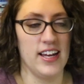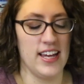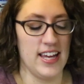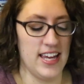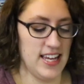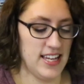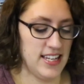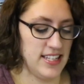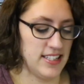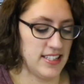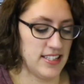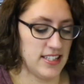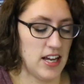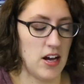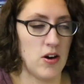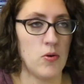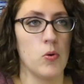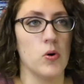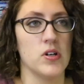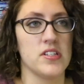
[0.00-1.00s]
it is,
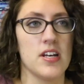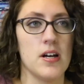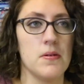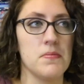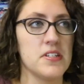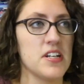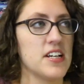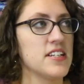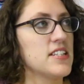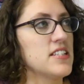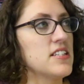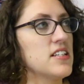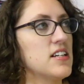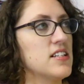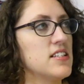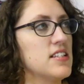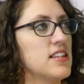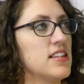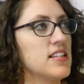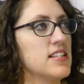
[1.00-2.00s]
what time did I
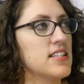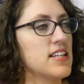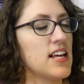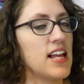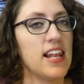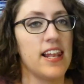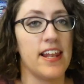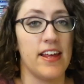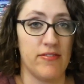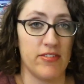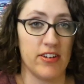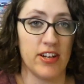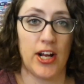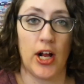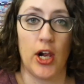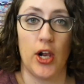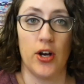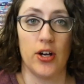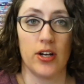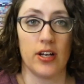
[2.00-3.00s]
started this at 11
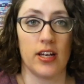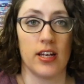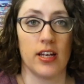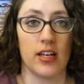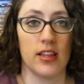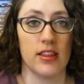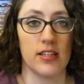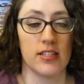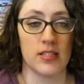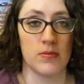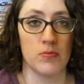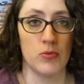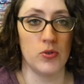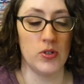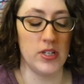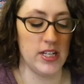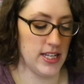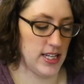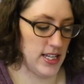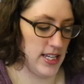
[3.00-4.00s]
o'clock this
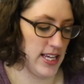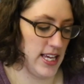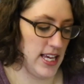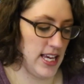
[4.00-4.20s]
morning?